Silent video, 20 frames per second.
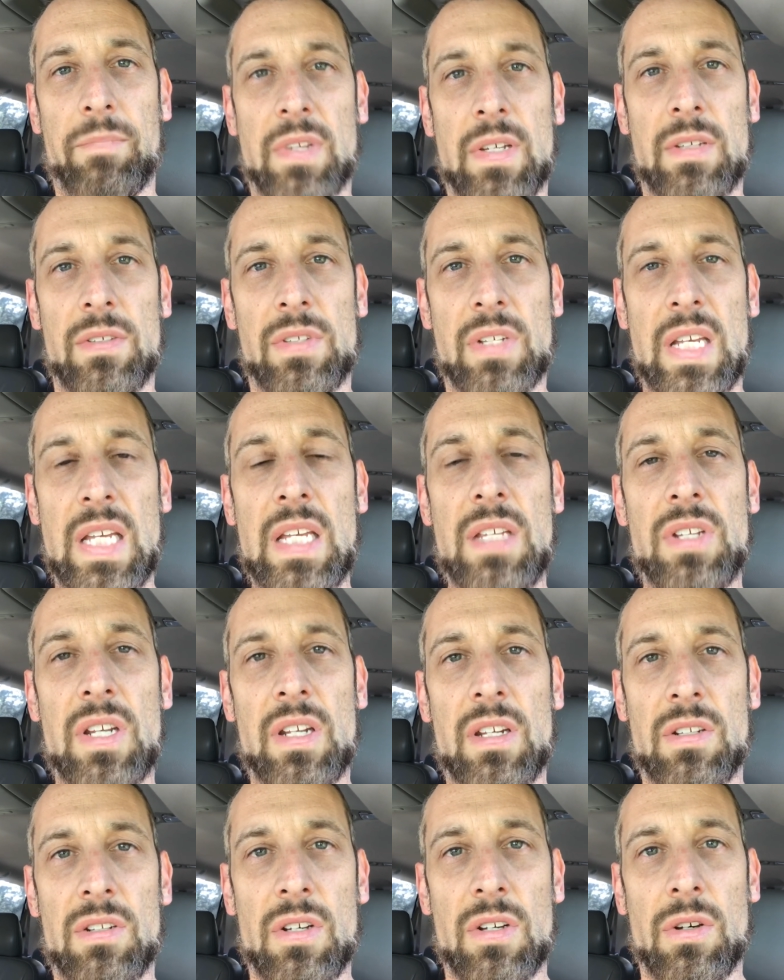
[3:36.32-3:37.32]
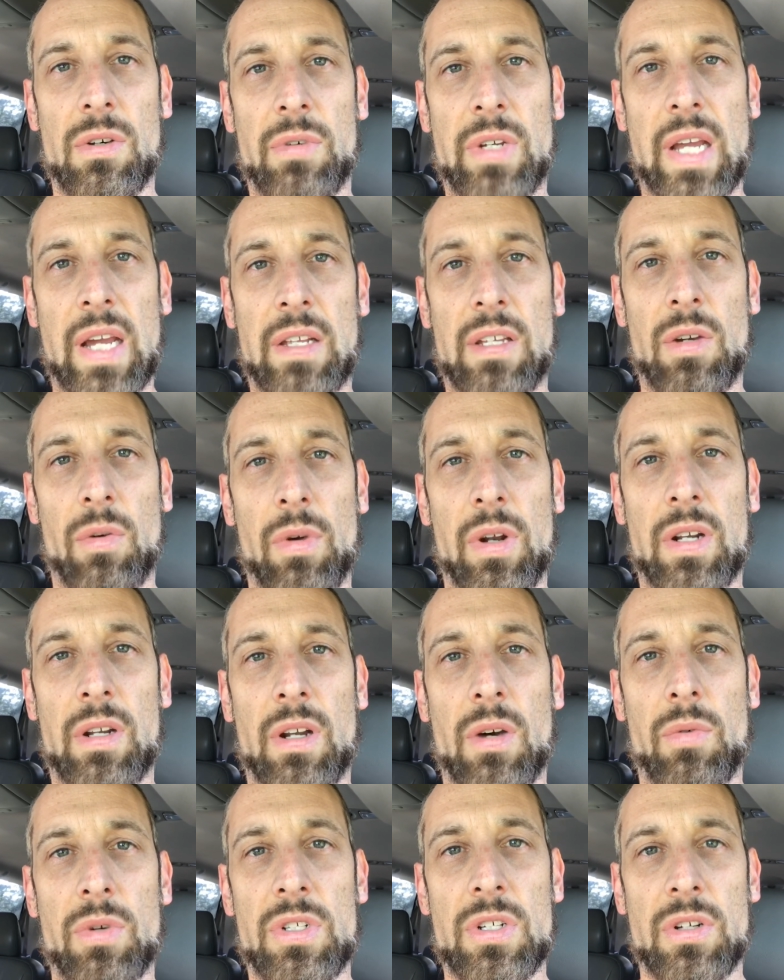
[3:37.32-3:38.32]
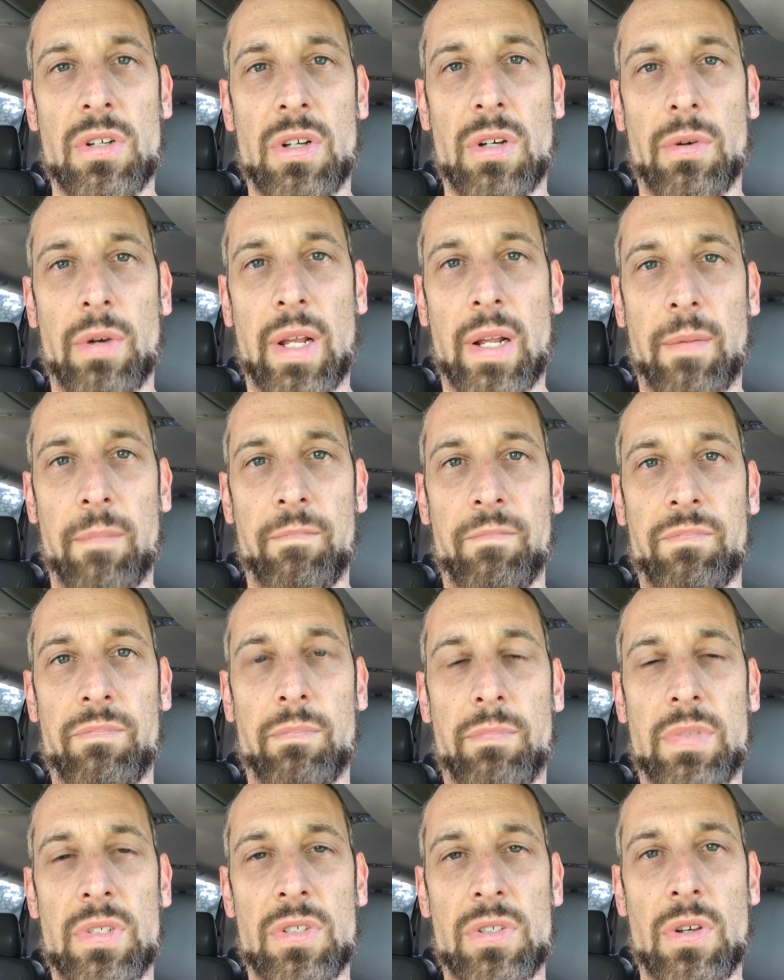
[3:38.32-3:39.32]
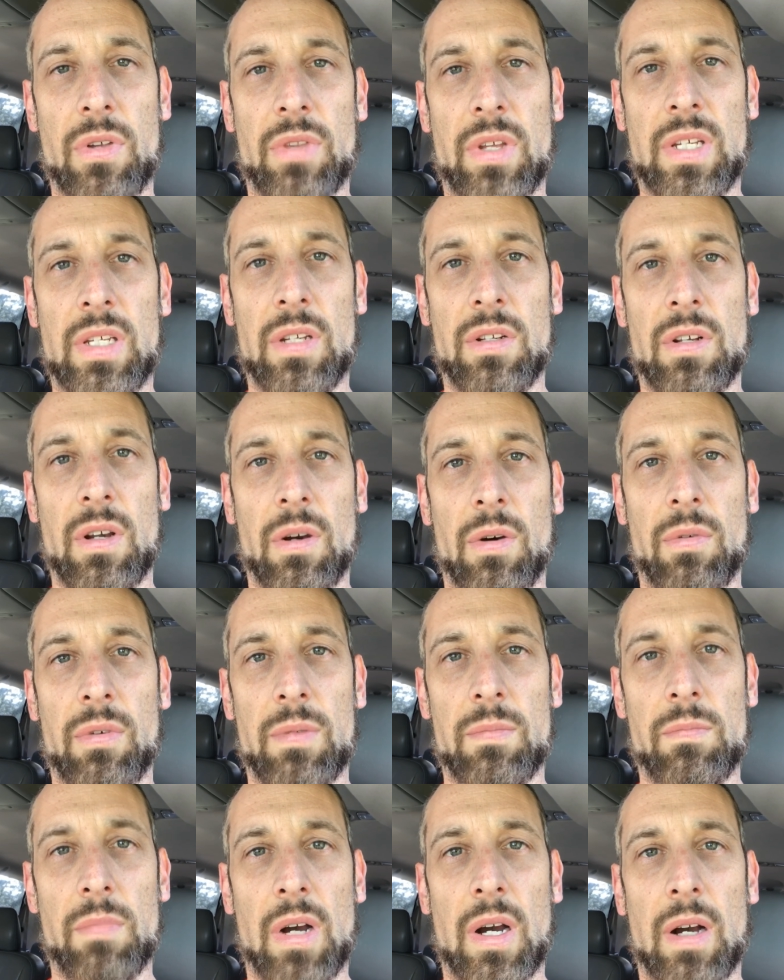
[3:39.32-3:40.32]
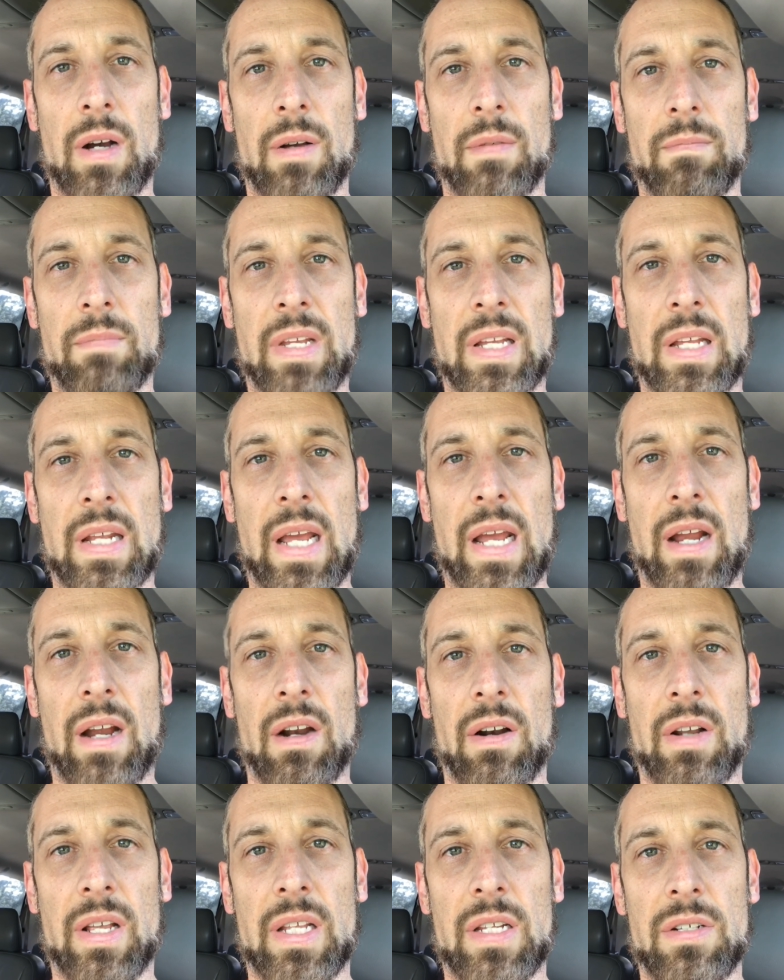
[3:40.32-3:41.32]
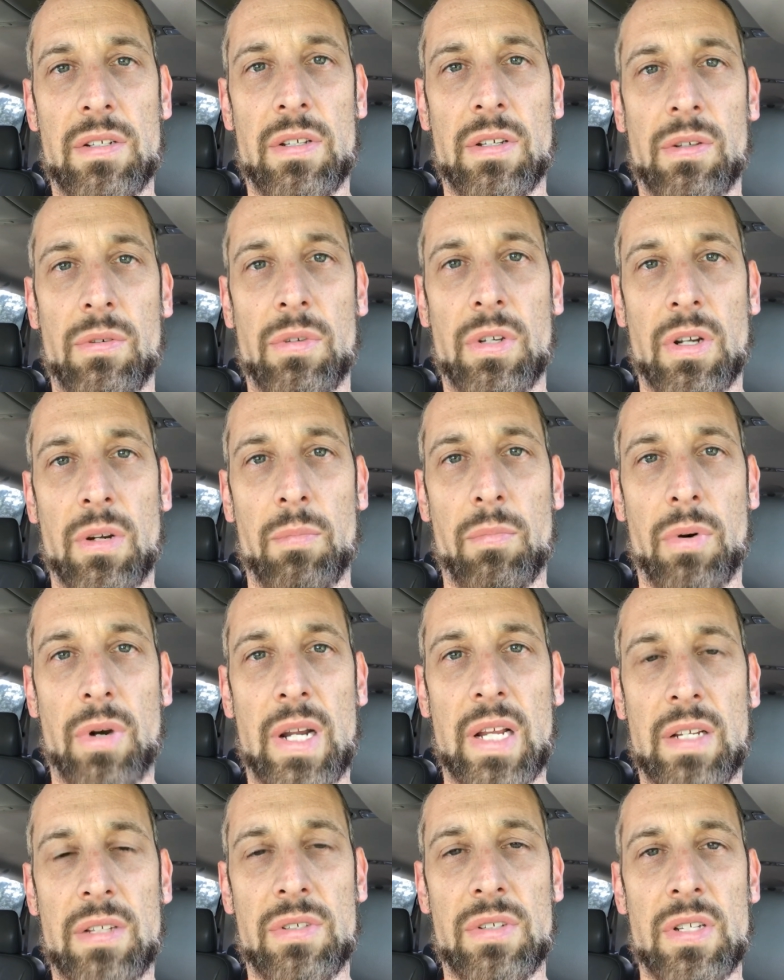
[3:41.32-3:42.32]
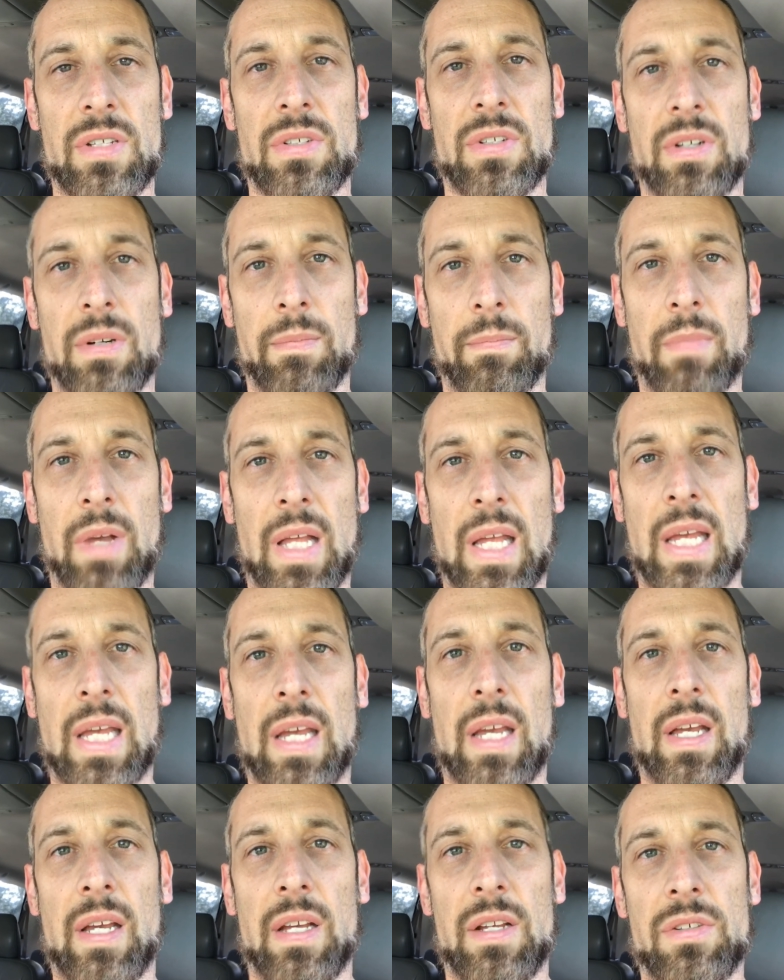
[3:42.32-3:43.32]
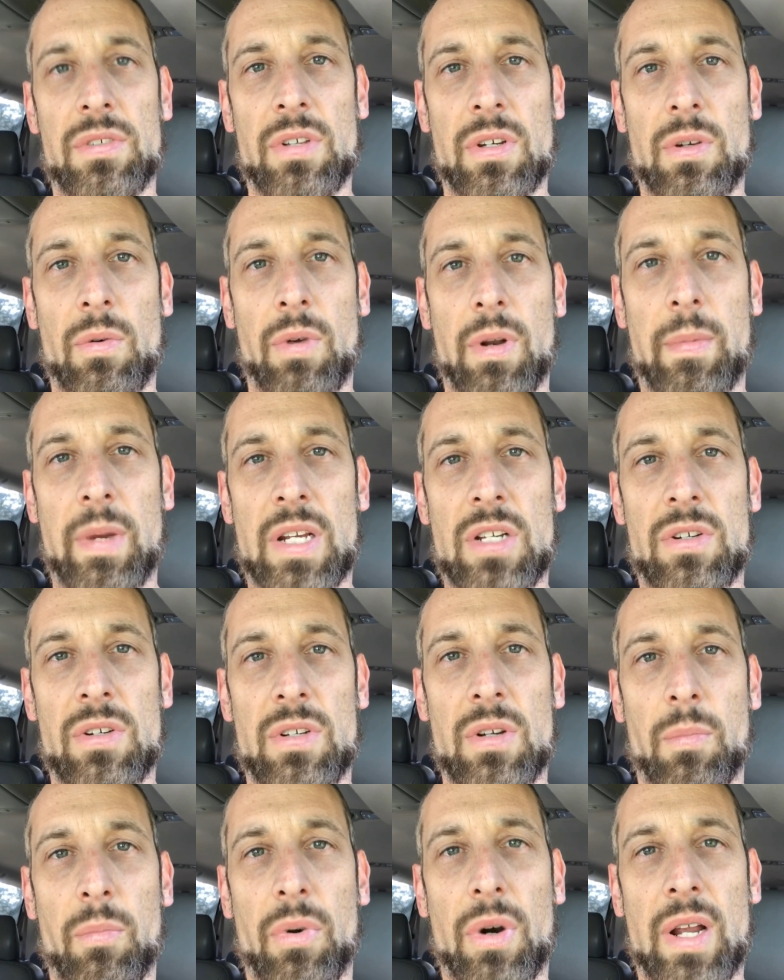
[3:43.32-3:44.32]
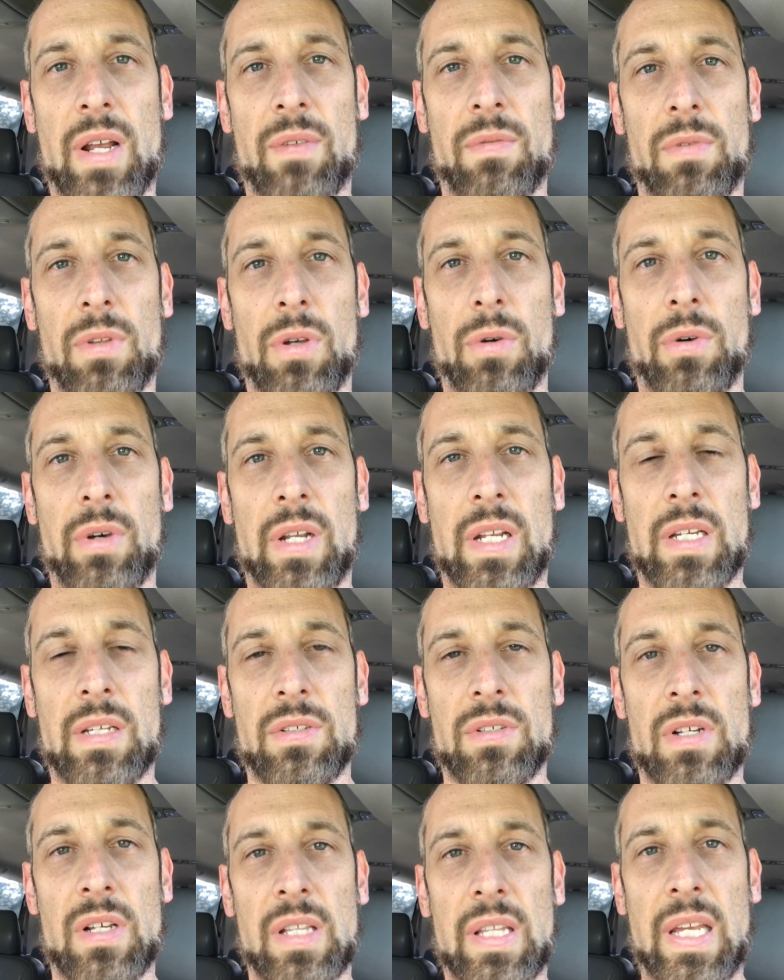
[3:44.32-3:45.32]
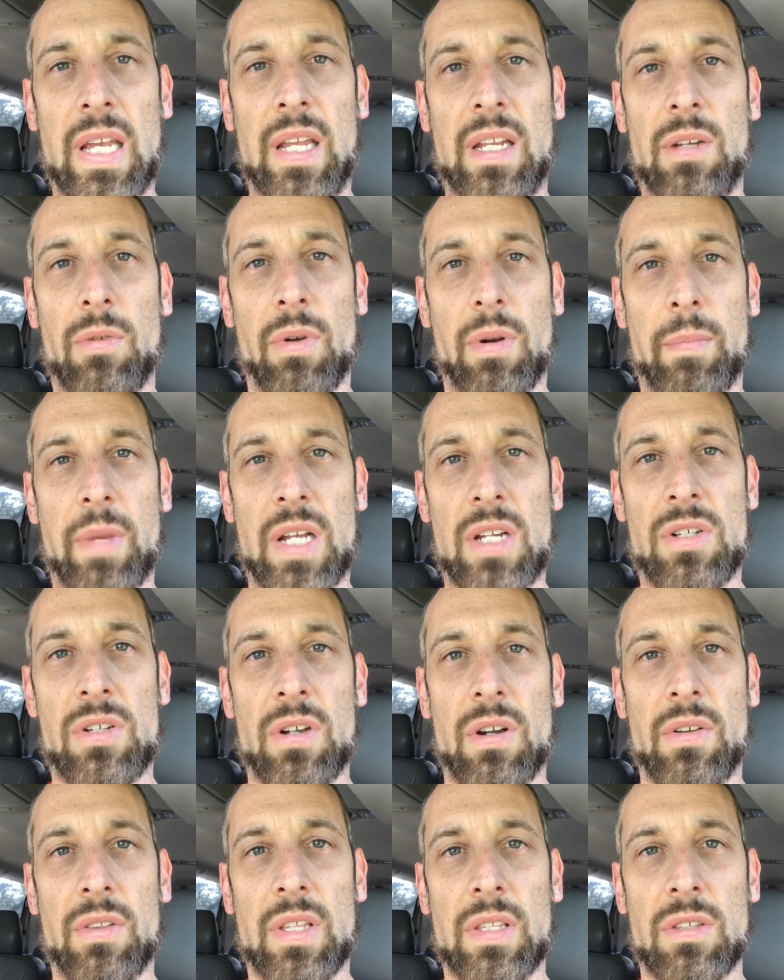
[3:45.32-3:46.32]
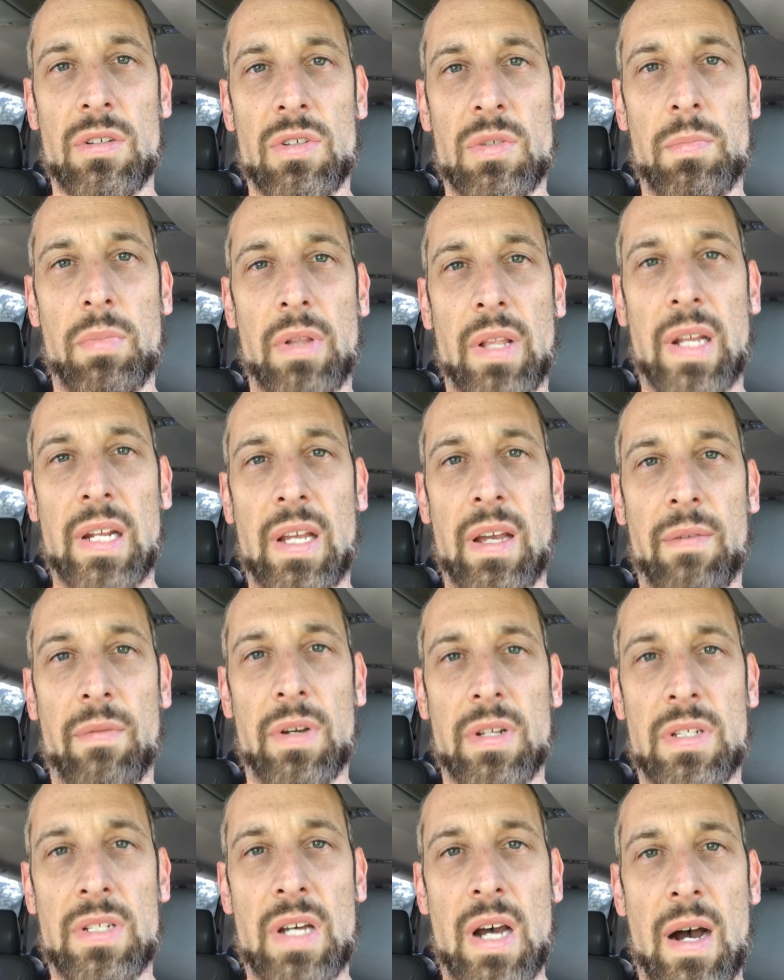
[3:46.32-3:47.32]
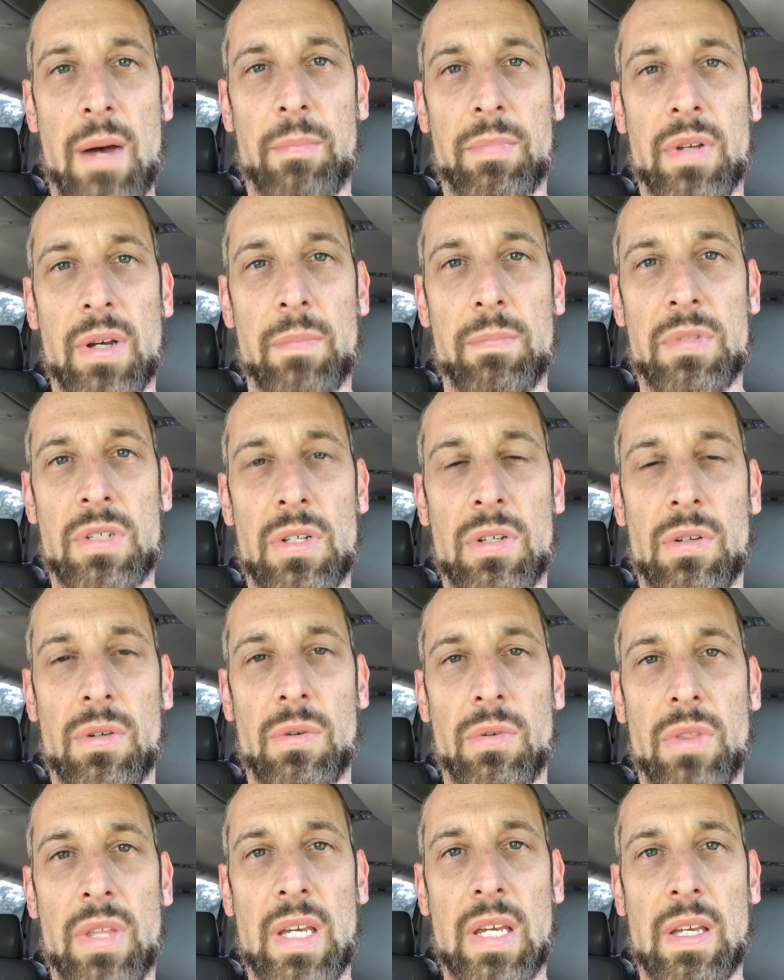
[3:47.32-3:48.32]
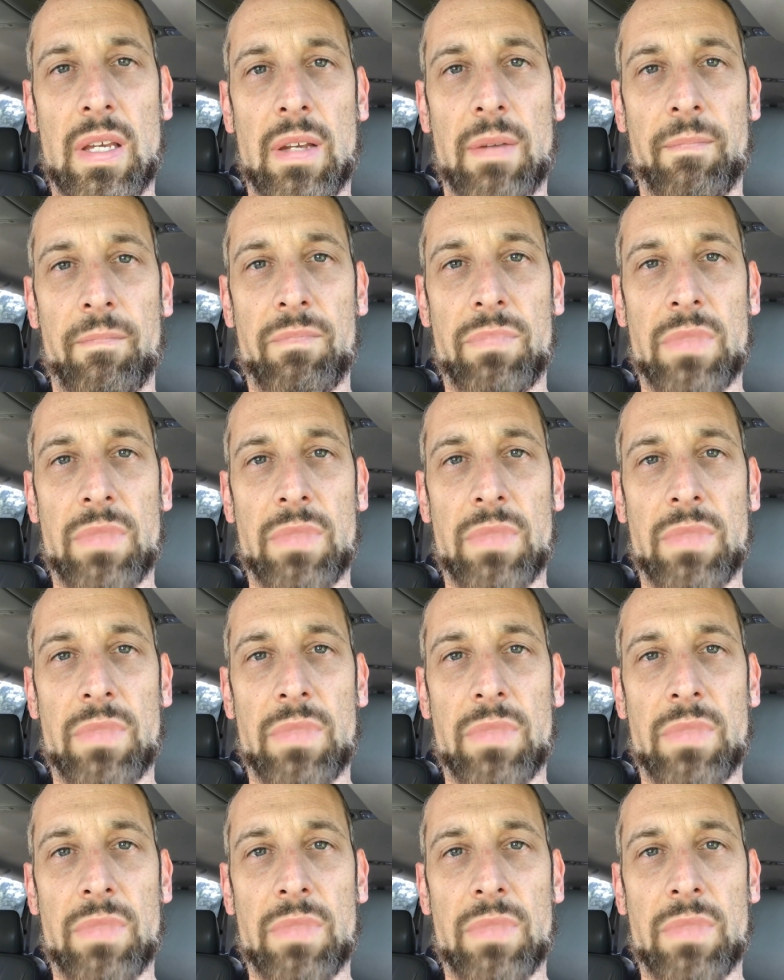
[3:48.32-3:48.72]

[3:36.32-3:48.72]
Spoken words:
is easy to do, yet you want to know what you're doing so that you don't get air into your brake system. So you want to make sure your brake fluid is clean. You want to make sure that there's plenty of it topped up to the